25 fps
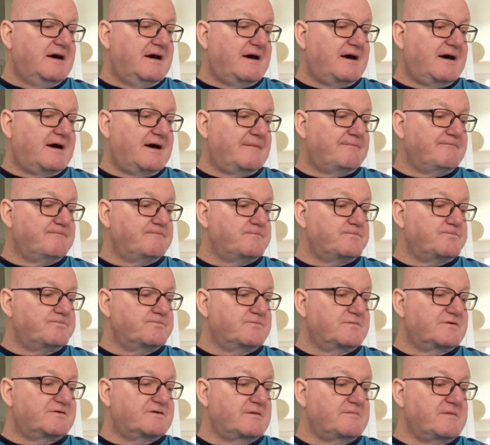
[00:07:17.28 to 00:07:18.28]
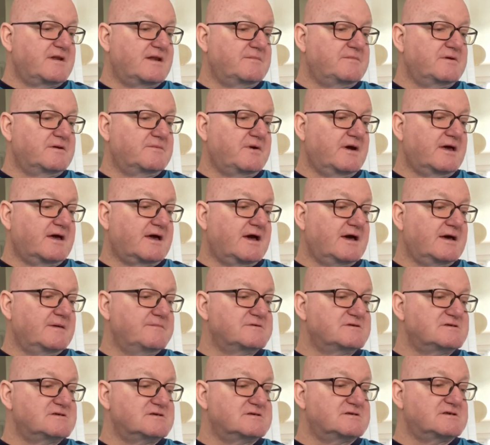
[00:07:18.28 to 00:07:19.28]
So many midweek
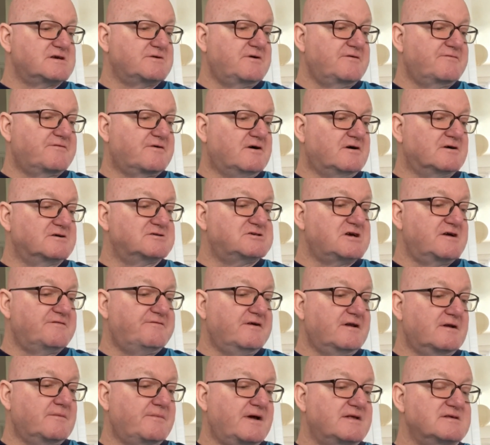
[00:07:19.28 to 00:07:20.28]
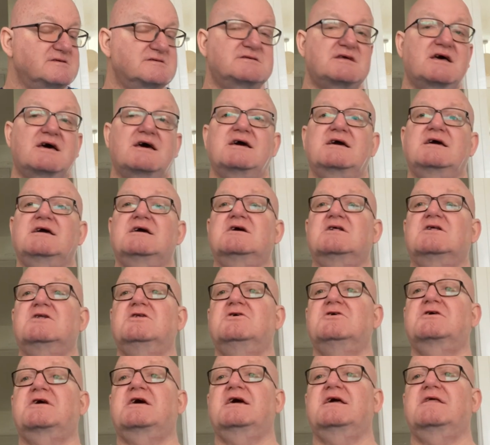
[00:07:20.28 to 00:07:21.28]
games. So we've got Sheffield Wednesday
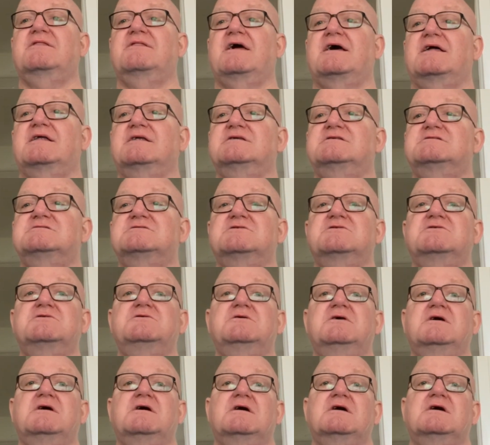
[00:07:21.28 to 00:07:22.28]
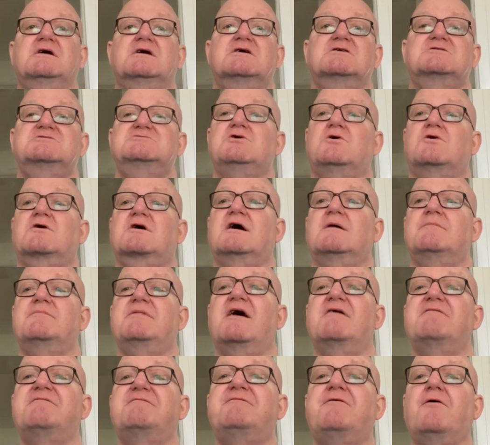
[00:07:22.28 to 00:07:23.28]
looking then to chalk up
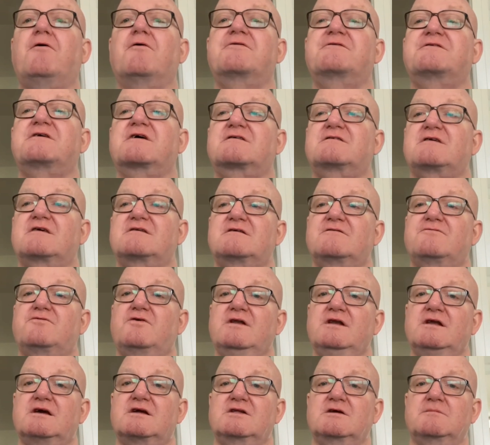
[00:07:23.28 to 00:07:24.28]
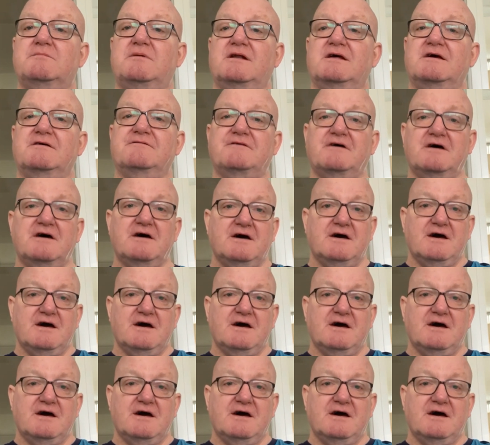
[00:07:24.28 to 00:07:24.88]
their 4th successive win, can you believe?